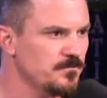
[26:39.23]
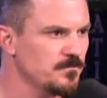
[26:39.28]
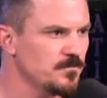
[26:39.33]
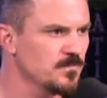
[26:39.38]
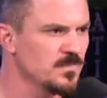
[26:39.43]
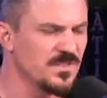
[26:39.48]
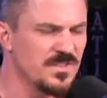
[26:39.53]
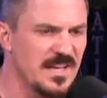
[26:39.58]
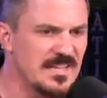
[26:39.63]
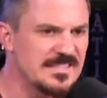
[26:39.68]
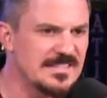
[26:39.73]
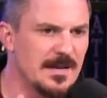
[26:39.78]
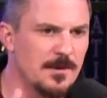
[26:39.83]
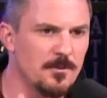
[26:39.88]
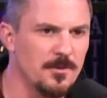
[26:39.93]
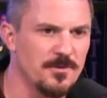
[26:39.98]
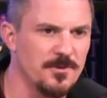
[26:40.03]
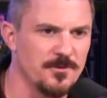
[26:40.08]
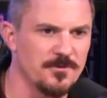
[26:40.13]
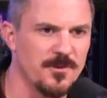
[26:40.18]
But that's not
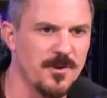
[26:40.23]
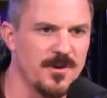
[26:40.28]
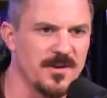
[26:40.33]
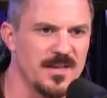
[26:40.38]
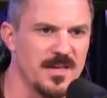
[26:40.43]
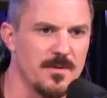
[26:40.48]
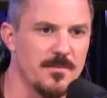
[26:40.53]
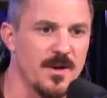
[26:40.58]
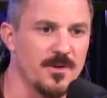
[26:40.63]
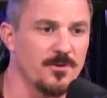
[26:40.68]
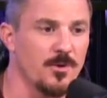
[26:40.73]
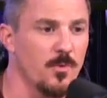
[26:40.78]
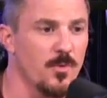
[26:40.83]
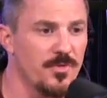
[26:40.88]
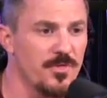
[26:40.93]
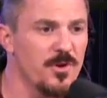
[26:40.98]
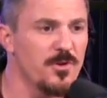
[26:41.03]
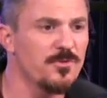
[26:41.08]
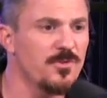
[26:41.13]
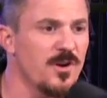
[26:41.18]
what they're talking about. No,
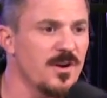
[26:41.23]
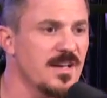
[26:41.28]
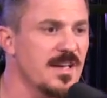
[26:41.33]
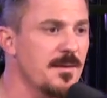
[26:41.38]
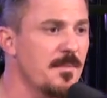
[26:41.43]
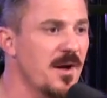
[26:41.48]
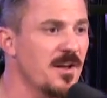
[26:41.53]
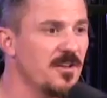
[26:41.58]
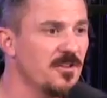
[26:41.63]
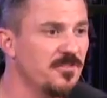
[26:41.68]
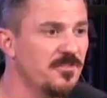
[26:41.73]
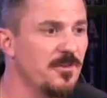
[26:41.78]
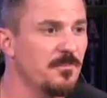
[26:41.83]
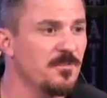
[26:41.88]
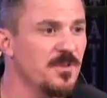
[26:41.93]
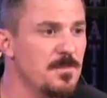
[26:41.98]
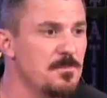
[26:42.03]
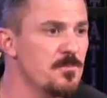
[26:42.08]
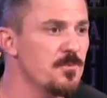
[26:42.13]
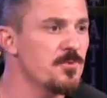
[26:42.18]
what they're talking about is
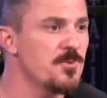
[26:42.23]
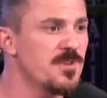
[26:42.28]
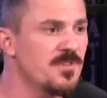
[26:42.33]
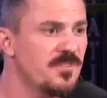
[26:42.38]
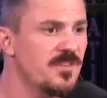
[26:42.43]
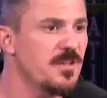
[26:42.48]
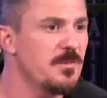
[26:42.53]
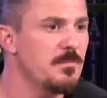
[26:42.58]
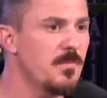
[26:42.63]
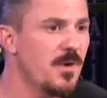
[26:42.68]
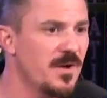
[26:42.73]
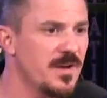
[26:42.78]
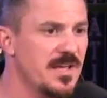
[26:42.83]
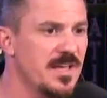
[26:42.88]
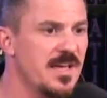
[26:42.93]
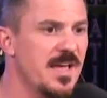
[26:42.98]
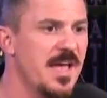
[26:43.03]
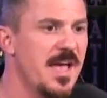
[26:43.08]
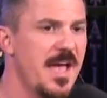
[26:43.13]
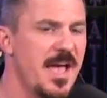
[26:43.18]
simply printing
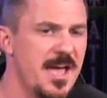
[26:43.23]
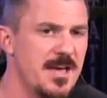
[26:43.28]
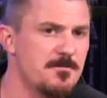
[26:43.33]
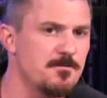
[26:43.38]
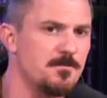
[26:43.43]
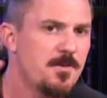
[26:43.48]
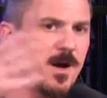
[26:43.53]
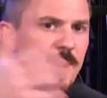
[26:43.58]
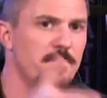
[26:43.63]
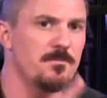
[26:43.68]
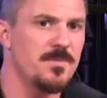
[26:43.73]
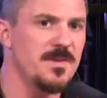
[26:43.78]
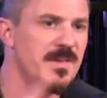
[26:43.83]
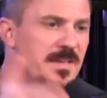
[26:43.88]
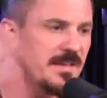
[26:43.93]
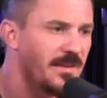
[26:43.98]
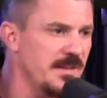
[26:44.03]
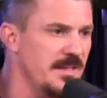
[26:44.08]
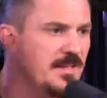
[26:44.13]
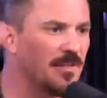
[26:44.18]
money and pumping
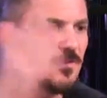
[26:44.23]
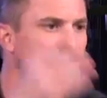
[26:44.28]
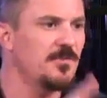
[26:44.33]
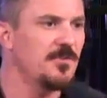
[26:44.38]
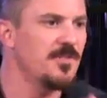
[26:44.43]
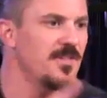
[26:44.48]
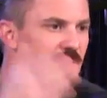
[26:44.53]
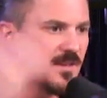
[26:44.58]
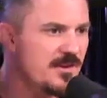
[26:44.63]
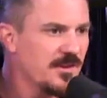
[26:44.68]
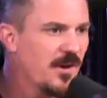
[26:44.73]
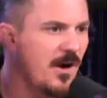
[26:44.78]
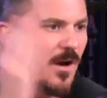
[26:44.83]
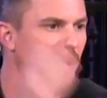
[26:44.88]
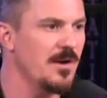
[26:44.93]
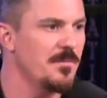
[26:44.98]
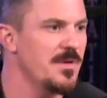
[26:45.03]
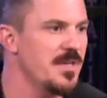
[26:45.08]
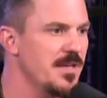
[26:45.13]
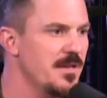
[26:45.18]
it into the
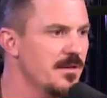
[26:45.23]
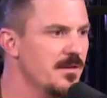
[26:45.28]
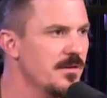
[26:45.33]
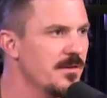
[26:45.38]
economy.